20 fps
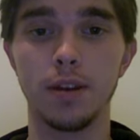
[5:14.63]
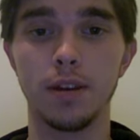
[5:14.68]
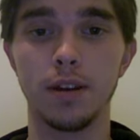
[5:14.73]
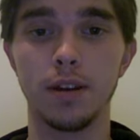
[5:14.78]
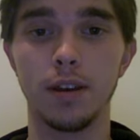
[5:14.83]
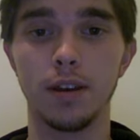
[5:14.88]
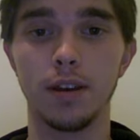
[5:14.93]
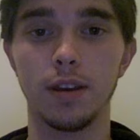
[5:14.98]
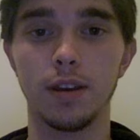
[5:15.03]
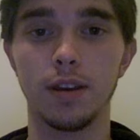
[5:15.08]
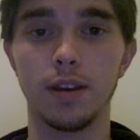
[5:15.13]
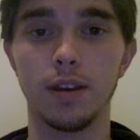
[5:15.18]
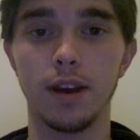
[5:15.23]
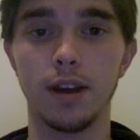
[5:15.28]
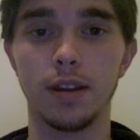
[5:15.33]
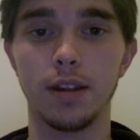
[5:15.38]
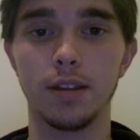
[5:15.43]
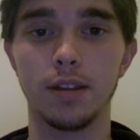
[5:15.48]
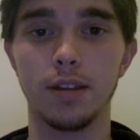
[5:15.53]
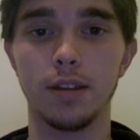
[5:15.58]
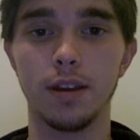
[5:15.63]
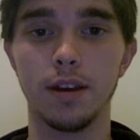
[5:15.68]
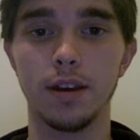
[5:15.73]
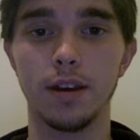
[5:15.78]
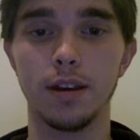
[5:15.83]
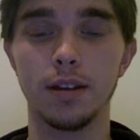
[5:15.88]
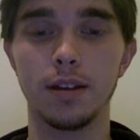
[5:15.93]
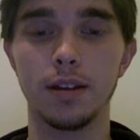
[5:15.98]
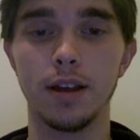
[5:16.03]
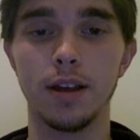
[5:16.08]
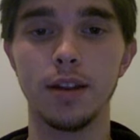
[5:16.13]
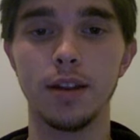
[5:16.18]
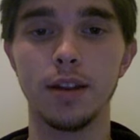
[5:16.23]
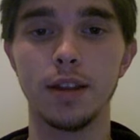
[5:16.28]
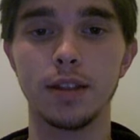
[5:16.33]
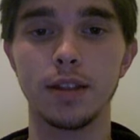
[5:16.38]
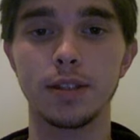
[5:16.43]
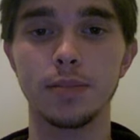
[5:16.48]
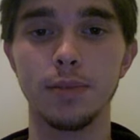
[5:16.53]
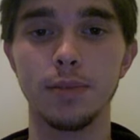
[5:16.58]
and I got a lot of
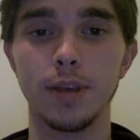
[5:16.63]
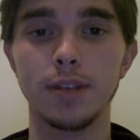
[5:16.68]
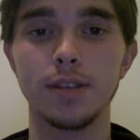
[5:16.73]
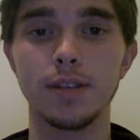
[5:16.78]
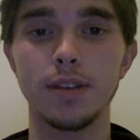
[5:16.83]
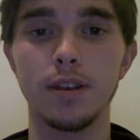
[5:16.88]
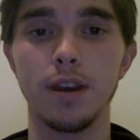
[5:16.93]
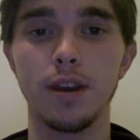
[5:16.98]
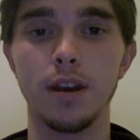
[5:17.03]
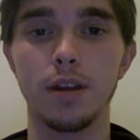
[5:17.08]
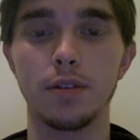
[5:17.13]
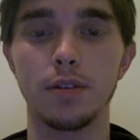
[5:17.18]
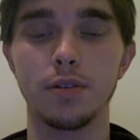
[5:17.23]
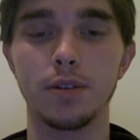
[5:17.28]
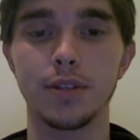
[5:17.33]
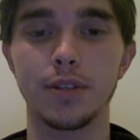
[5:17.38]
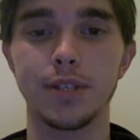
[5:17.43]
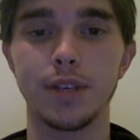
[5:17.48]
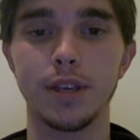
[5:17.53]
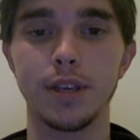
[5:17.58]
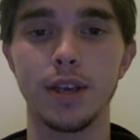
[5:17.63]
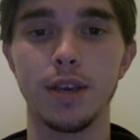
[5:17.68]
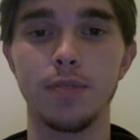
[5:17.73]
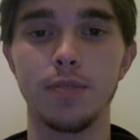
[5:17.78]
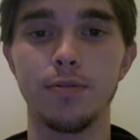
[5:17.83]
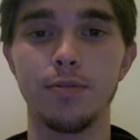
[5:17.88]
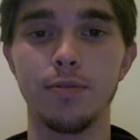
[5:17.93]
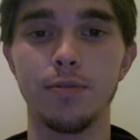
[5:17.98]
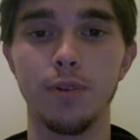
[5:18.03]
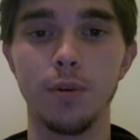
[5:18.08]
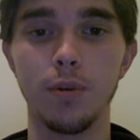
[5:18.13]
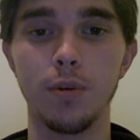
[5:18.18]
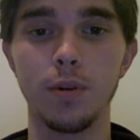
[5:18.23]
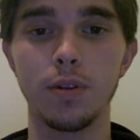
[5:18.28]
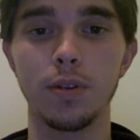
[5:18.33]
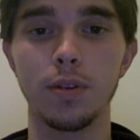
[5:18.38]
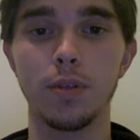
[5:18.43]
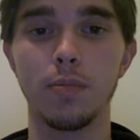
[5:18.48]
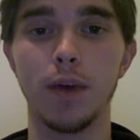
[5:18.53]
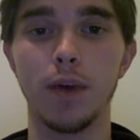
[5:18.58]
that spicy characteristic came forward
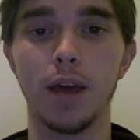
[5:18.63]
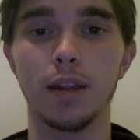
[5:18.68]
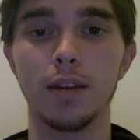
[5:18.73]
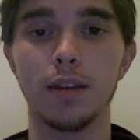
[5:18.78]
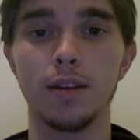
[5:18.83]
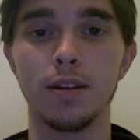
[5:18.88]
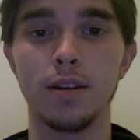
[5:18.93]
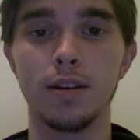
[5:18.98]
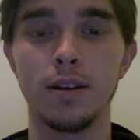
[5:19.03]
in the palate.